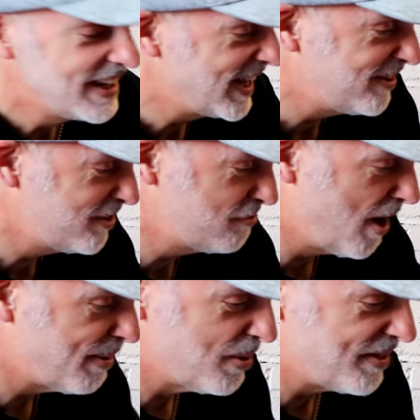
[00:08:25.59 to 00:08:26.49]
That's the
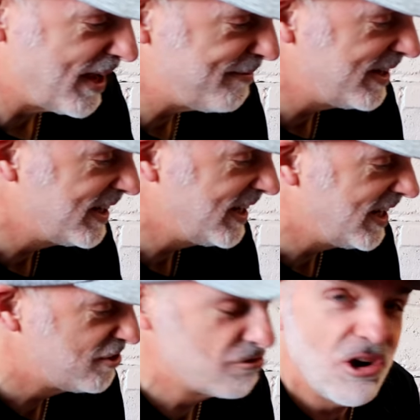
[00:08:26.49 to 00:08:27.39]
trouble with having
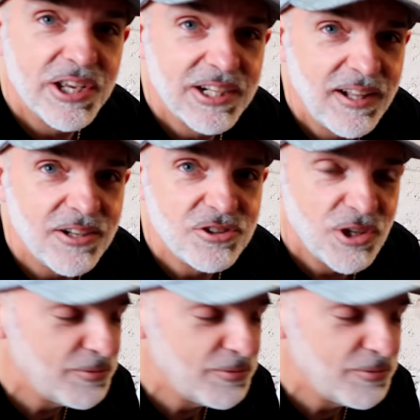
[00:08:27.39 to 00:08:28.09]
a dry clutch.